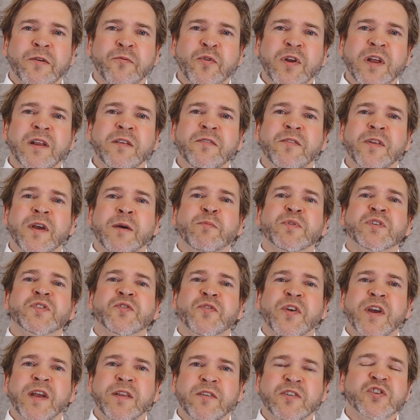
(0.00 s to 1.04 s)
really
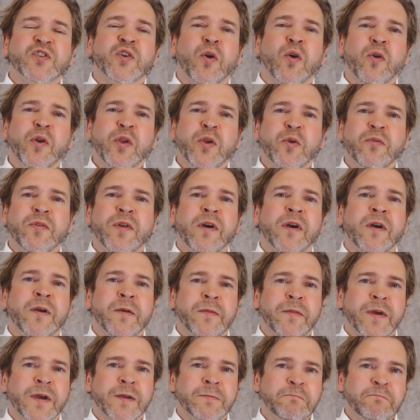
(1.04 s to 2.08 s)
demonstrate and show you
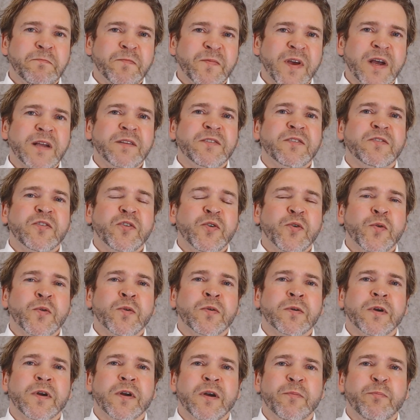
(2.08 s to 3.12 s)
that
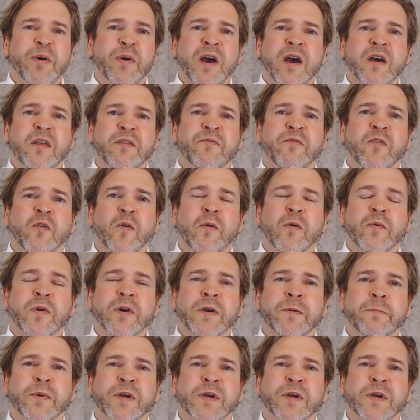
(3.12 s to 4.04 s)
new path forward.